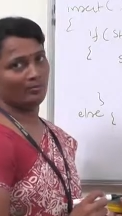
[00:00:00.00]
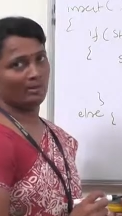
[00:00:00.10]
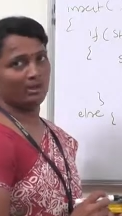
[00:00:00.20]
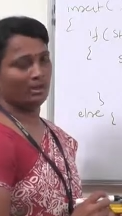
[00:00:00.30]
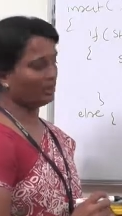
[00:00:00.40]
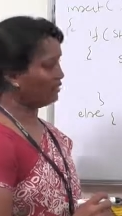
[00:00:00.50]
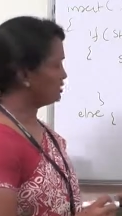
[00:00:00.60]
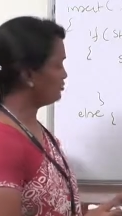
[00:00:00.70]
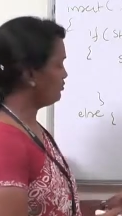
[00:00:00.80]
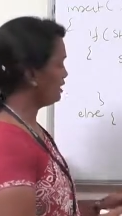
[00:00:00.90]
doubly linked
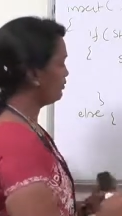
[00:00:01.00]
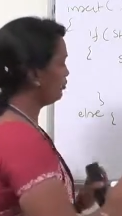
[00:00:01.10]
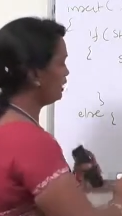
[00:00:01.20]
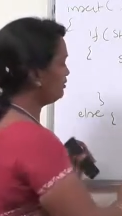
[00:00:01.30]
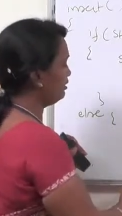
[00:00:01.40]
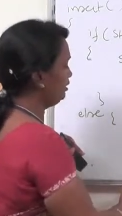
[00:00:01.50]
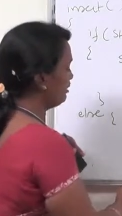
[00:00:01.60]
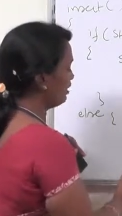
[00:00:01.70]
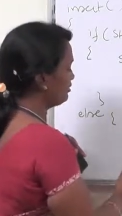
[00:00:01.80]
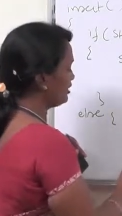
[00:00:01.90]
list. But one thing
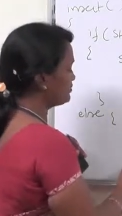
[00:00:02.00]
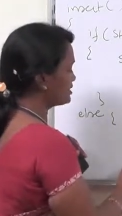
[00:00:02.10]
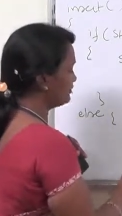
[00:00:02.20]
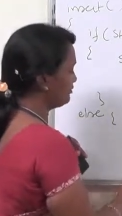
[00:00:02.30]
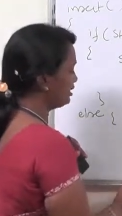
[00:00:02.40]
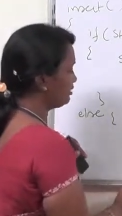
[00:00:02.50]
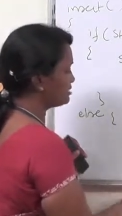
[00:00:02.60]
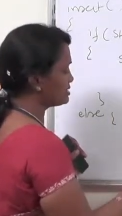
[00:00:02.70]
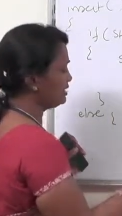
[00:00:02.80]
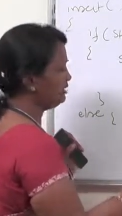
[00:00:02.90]
you have to observe here
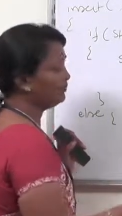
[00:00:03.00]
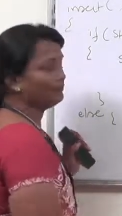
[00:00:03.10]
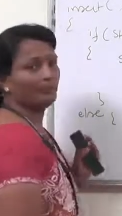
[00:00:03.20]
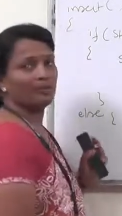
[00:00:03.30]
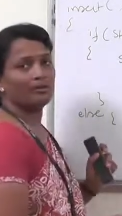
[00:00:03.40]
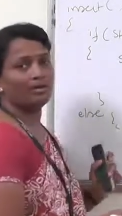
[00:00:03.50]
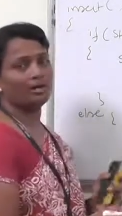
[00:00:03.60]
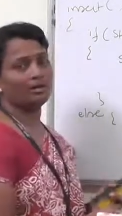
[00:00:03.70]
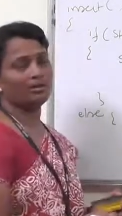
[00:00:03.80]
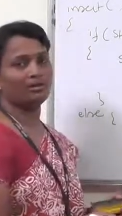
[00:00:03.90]
is that
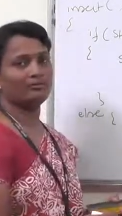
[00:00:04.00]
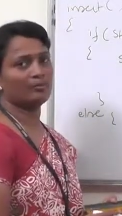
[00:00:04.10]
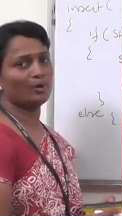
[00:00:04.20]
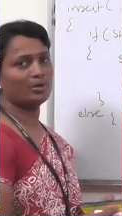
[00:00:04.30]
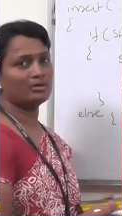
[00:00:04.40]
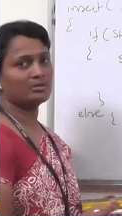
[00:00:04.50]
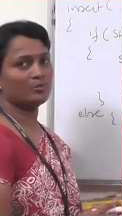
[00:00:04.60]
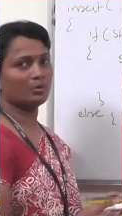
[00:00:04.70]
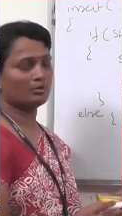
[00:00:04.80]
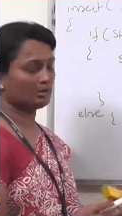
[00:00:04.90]
right and left pointers
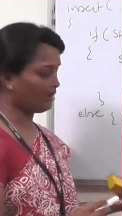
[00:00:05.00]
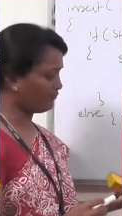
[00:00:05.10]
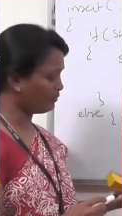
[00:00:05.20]
both you